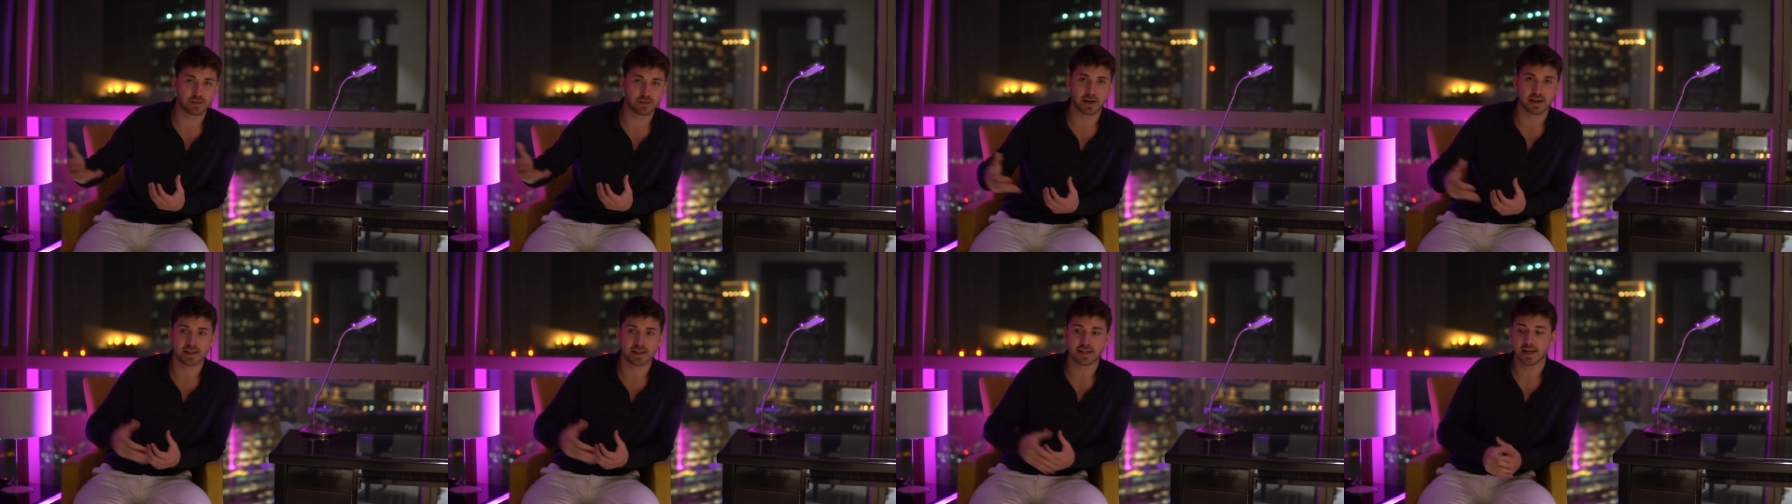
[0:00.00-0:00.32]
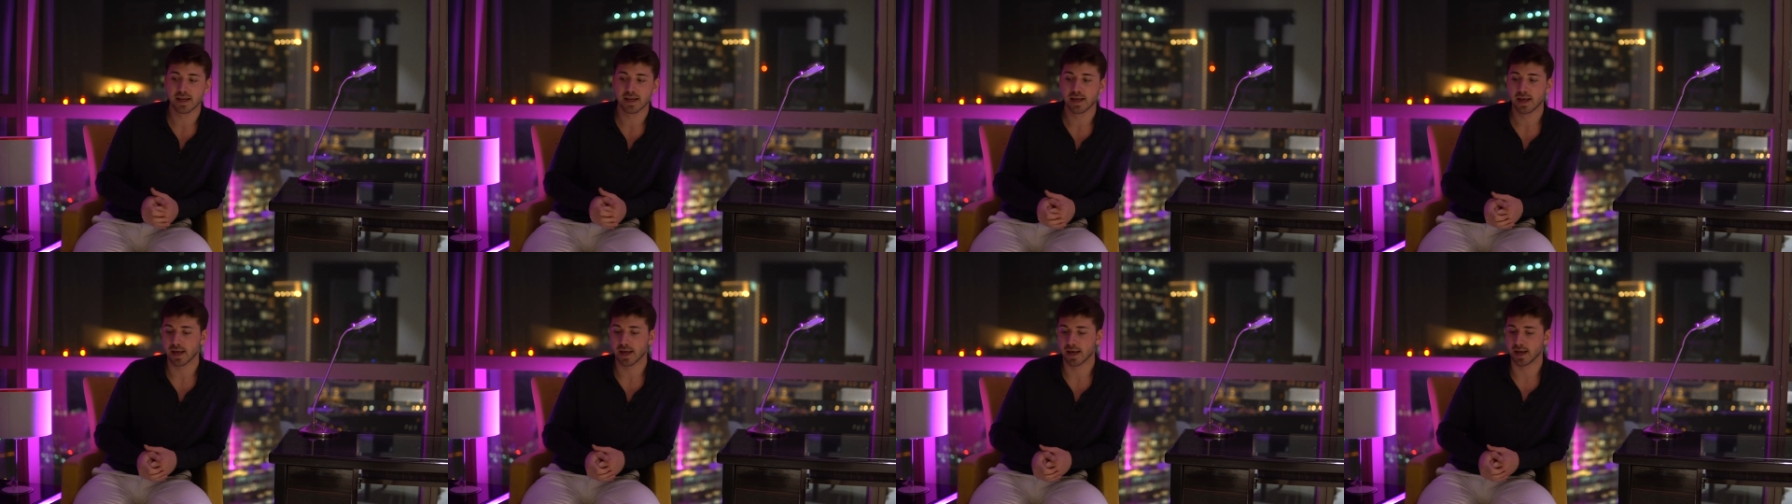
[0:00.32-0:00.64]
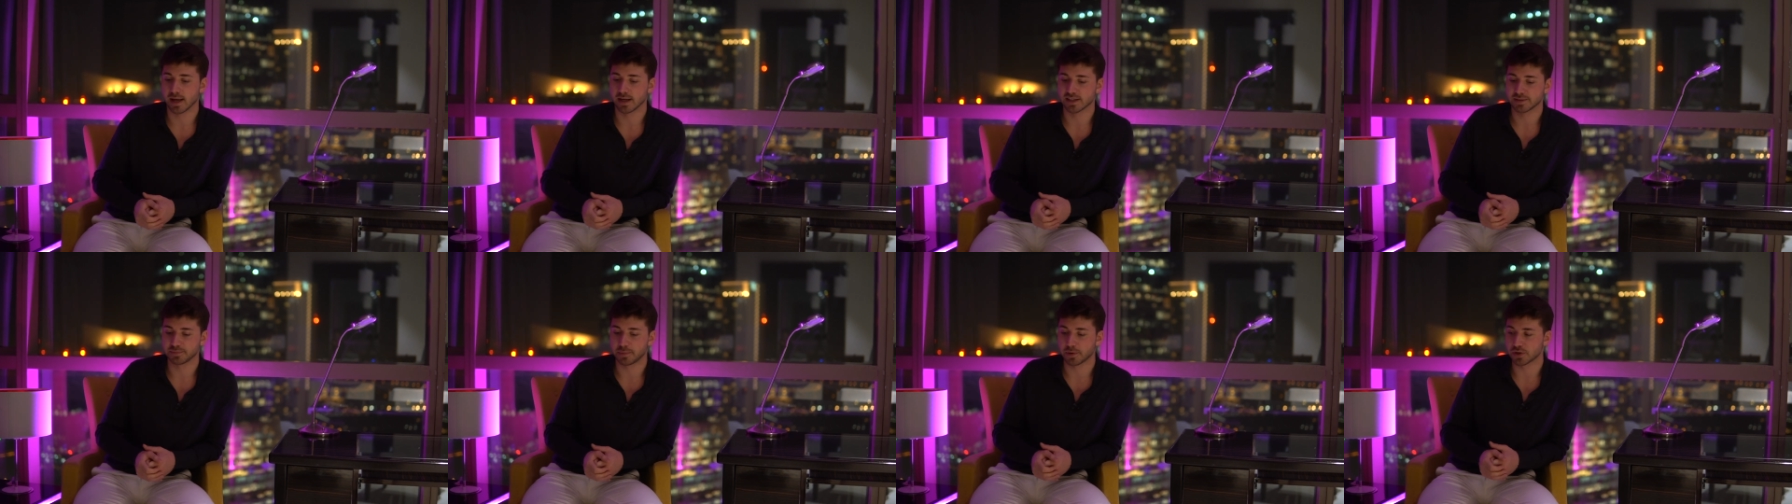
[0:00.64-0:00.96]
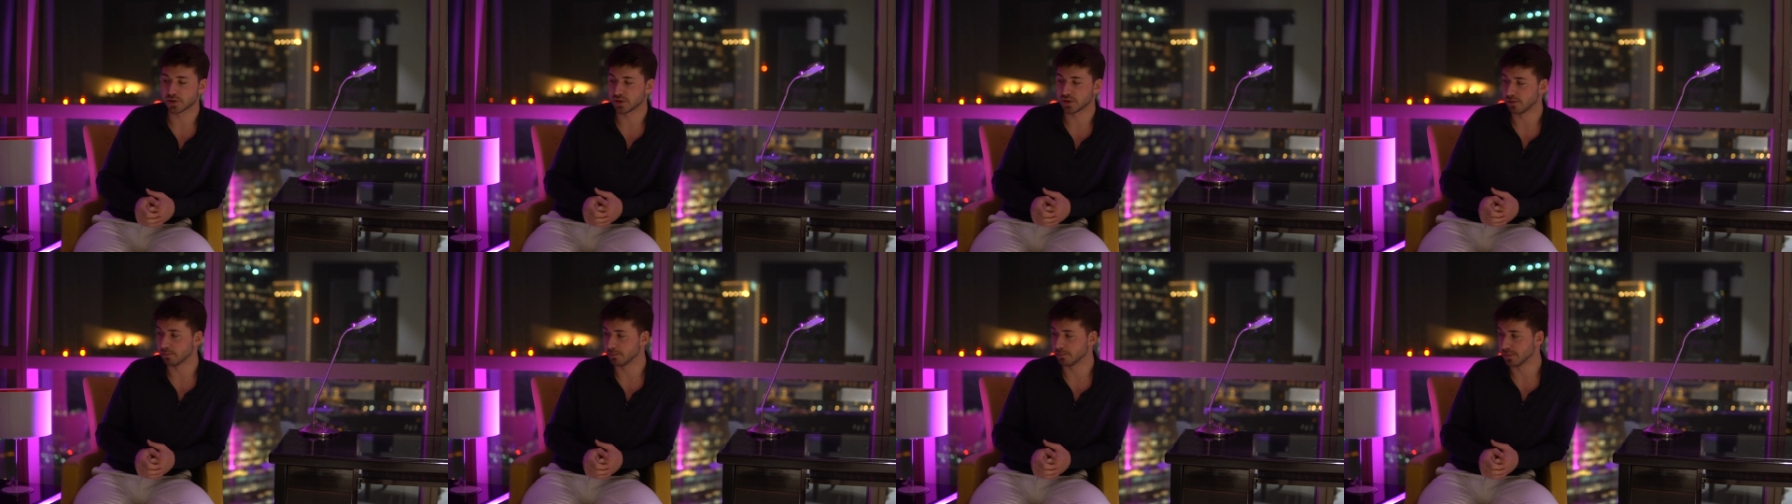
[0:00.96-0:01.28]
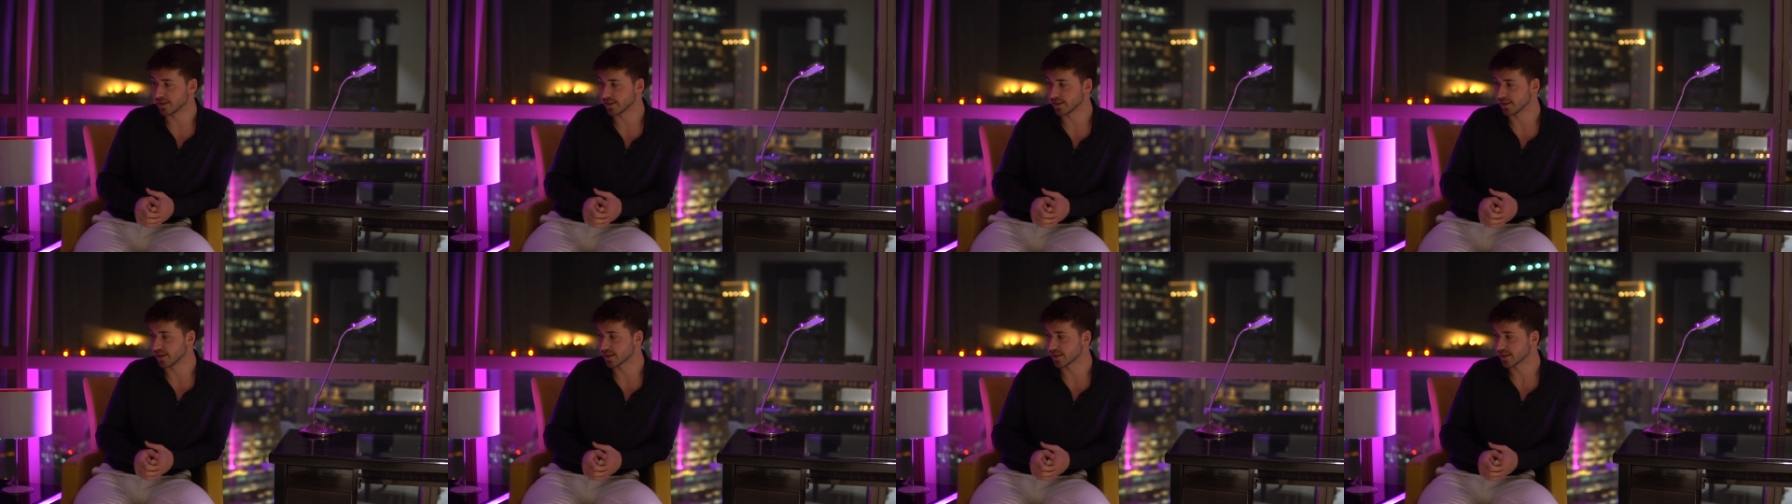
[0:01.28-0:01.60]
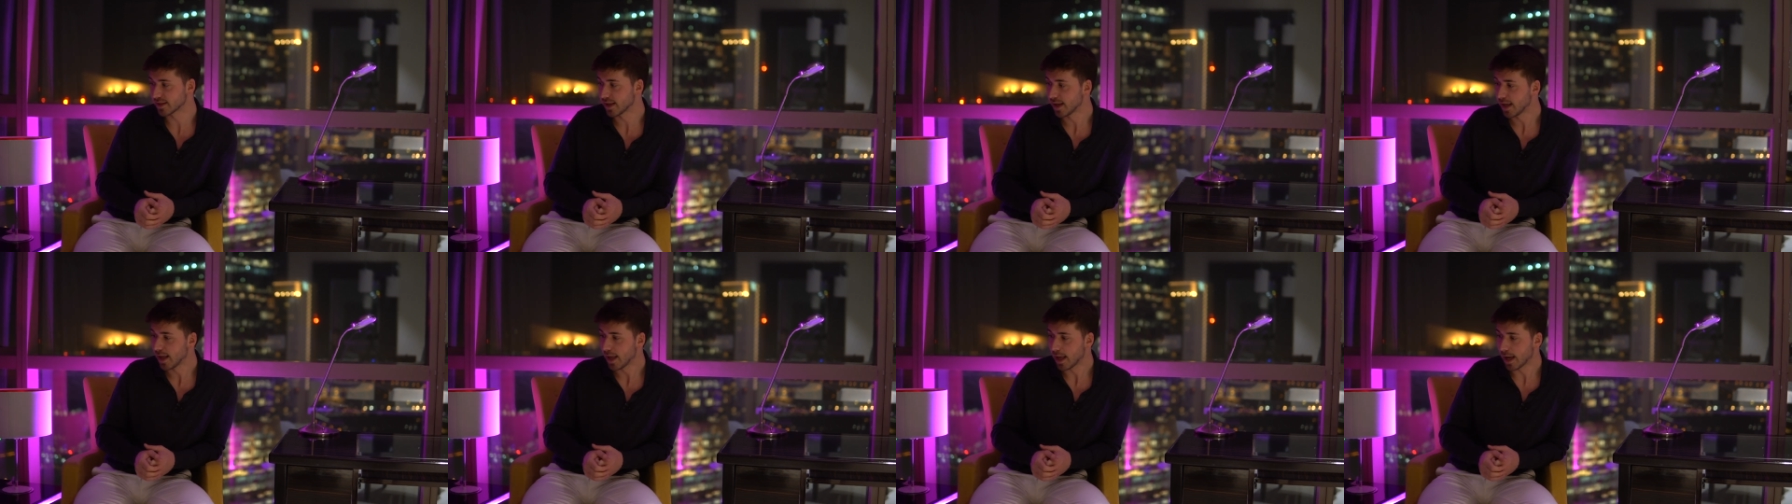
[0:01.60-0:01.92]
right? Uh, especially in business.